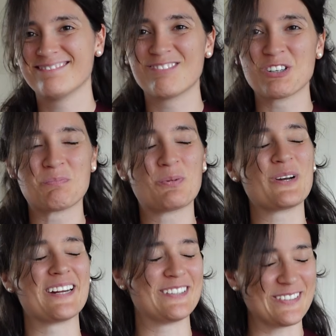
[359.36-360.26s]
We'll
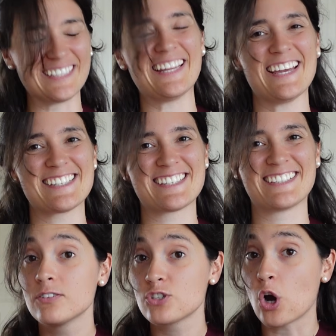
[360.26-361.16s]
put it to the test.
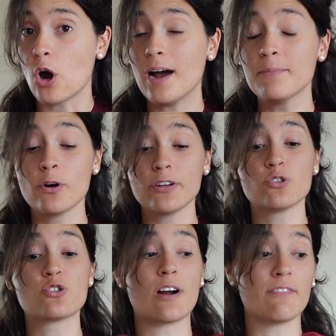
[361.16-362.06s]
So I'm going
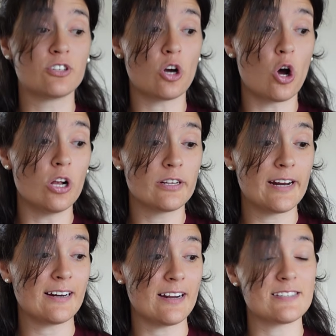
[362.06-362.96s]
to draft all the
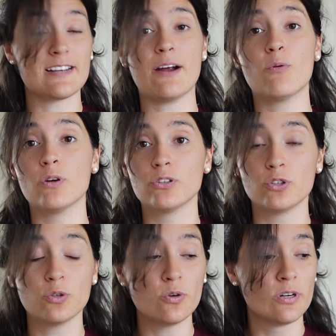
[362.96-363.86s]
necklines that I want to
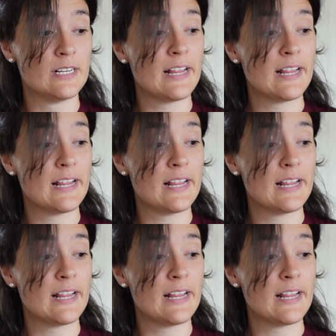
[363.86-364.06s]
do,